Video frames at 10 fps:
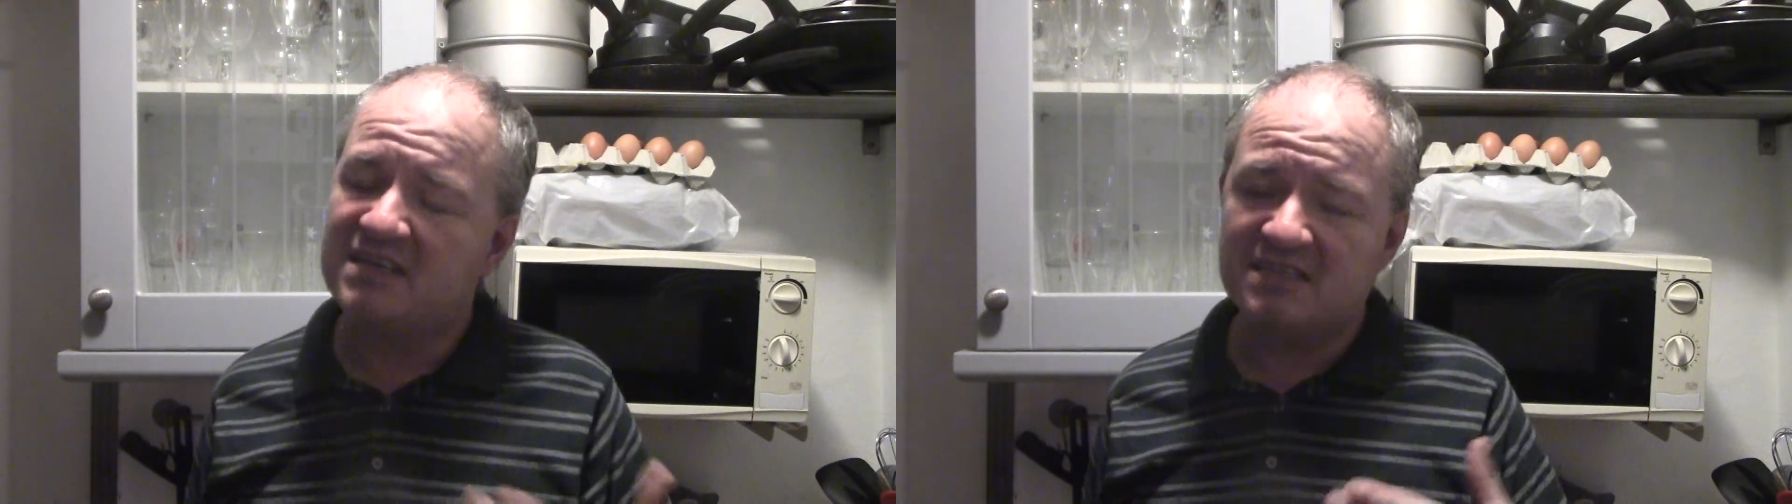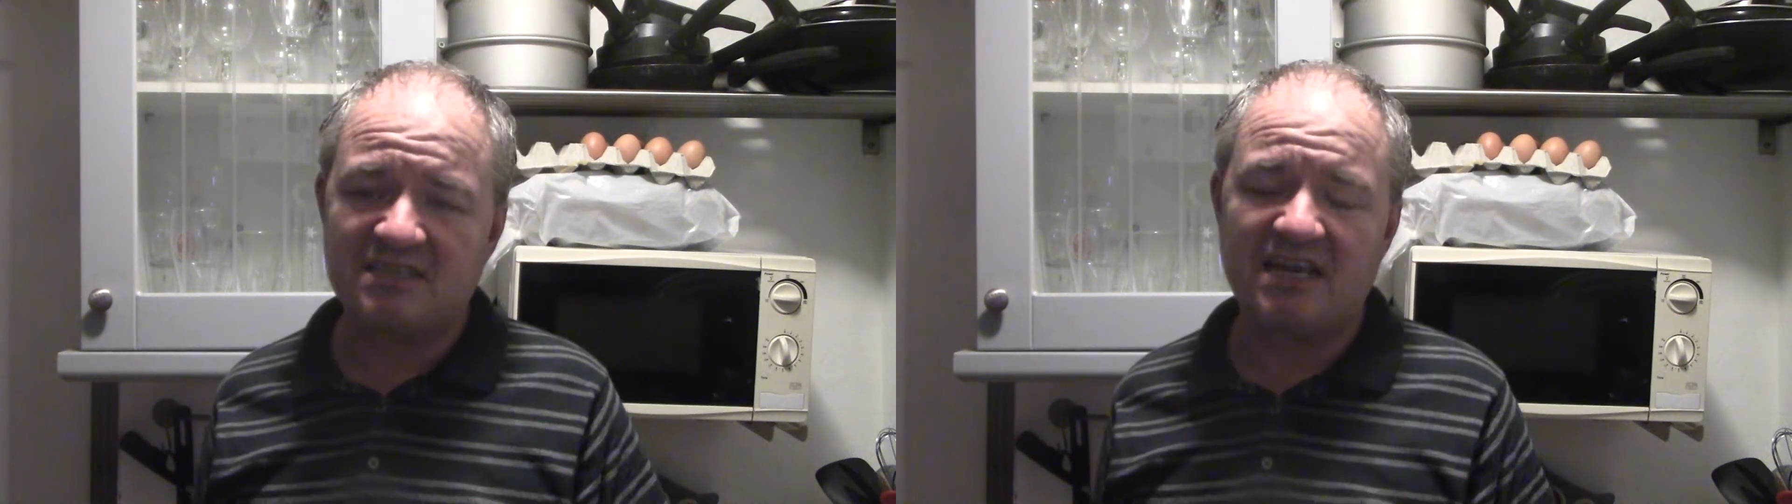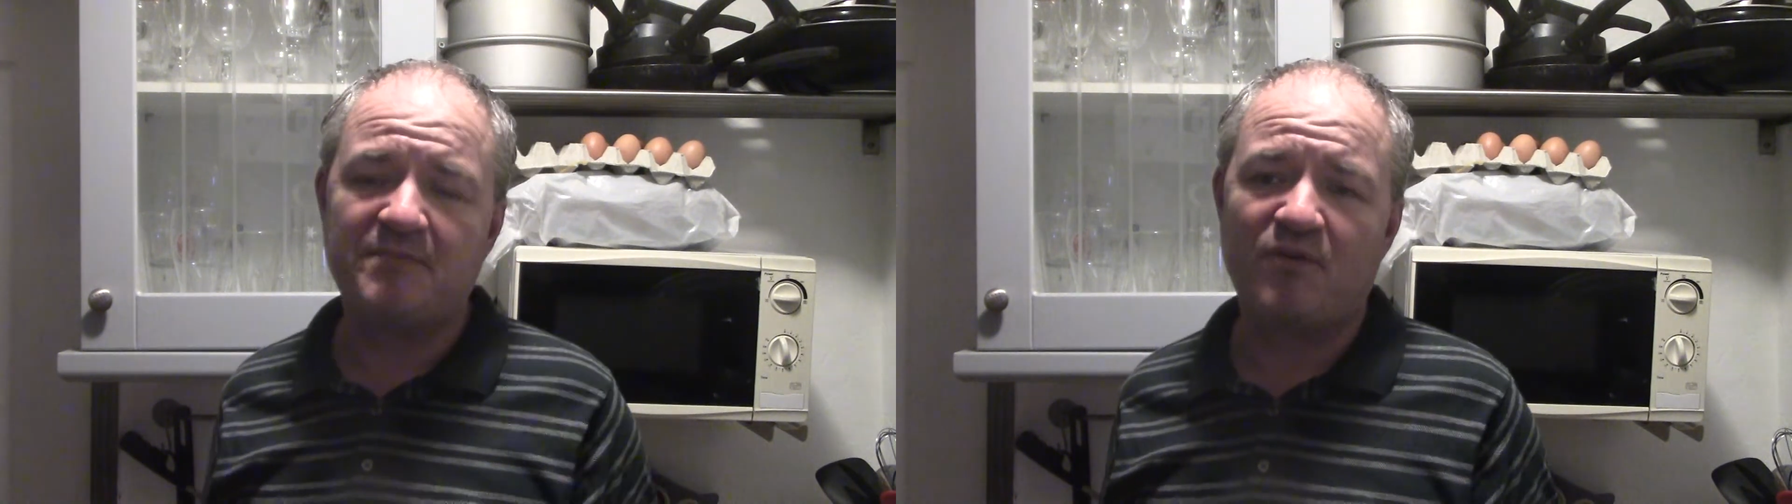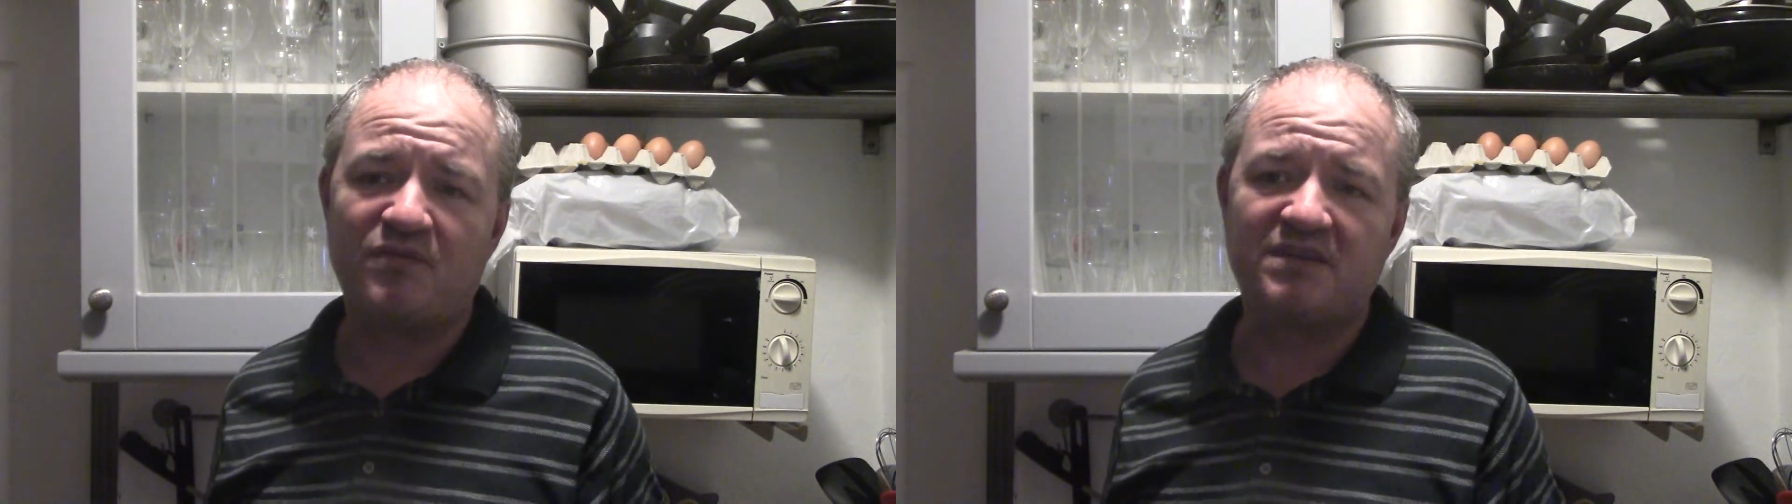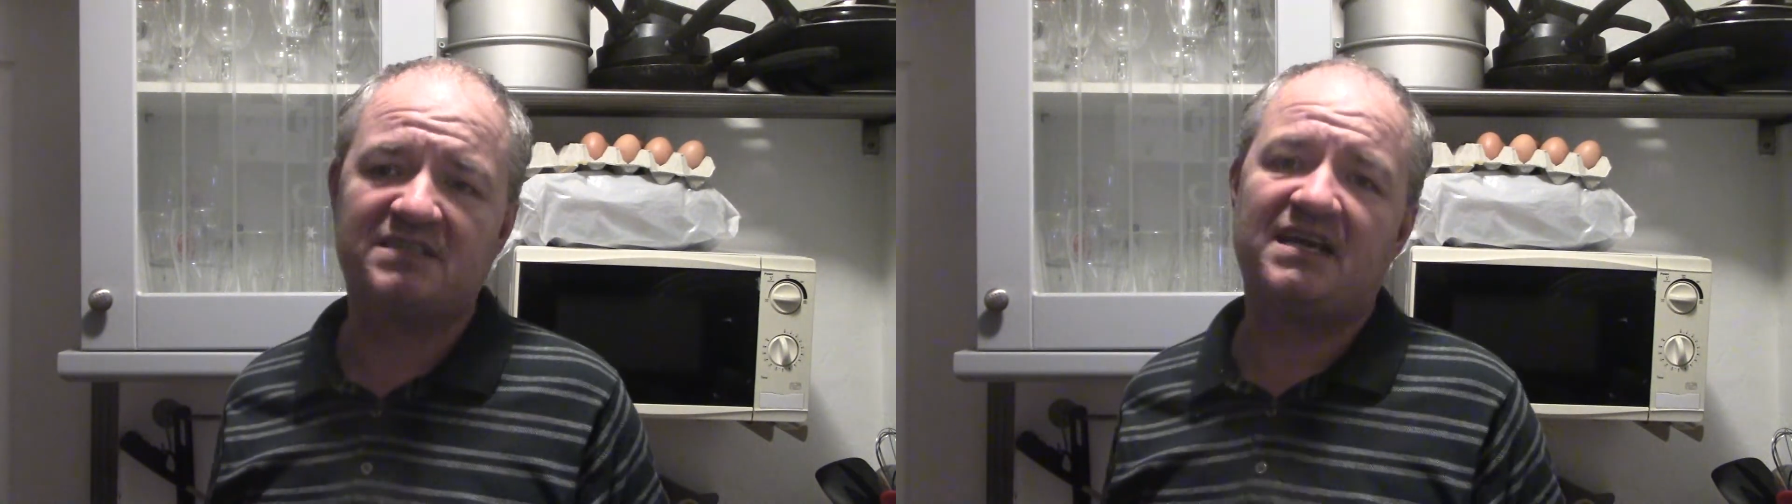Same
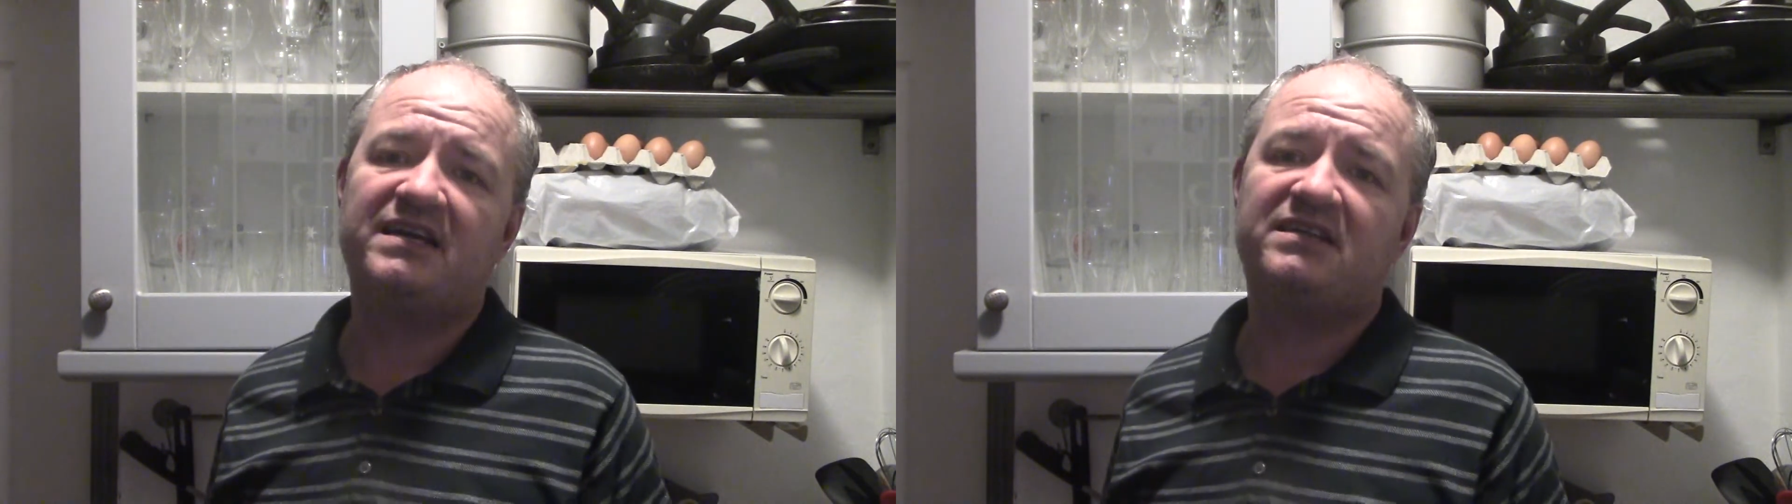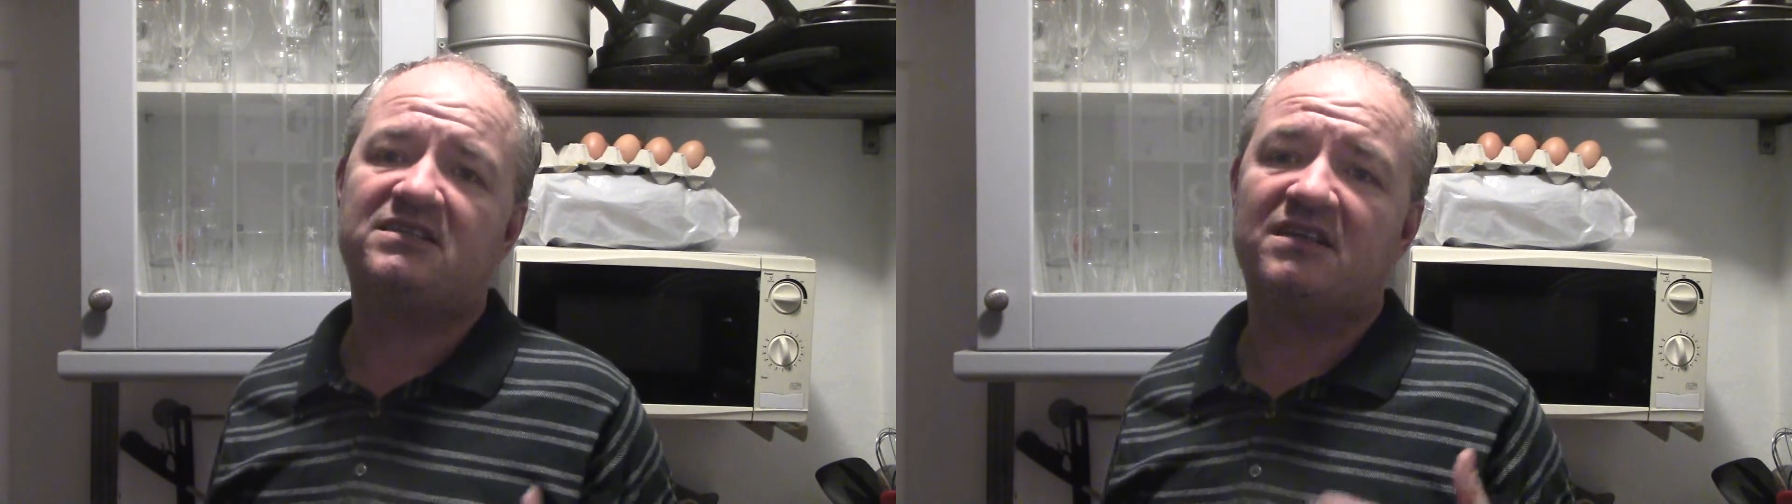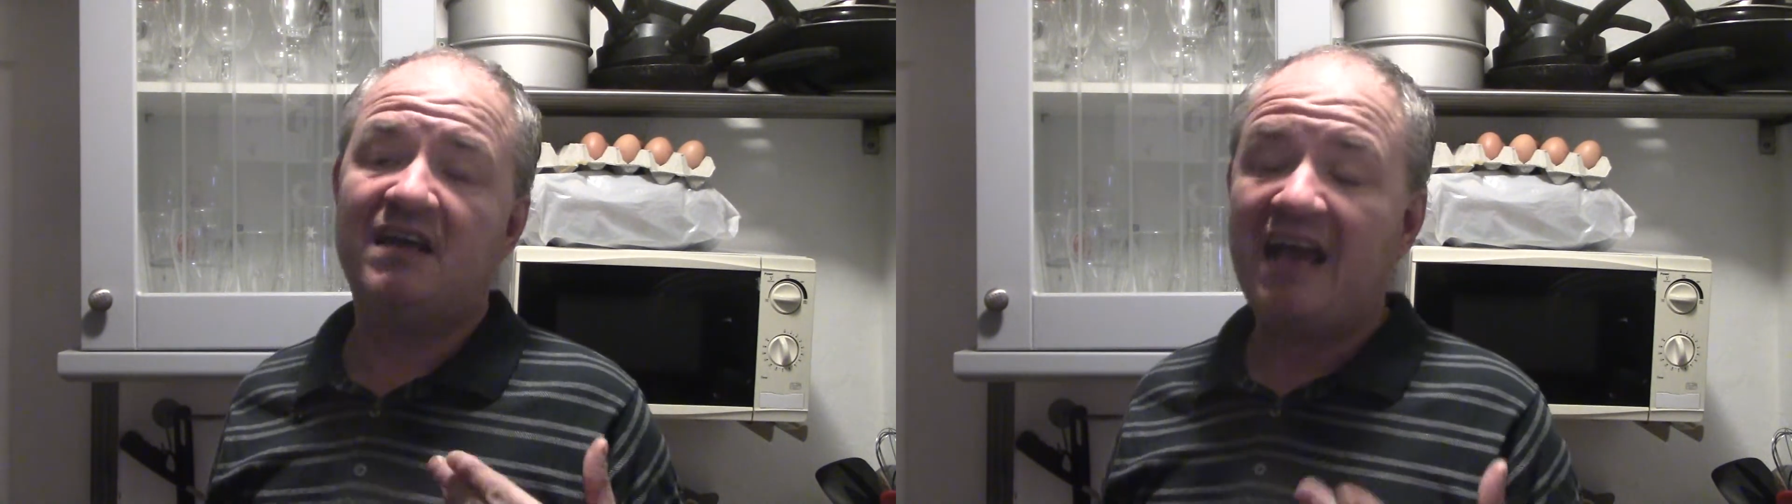on the taste.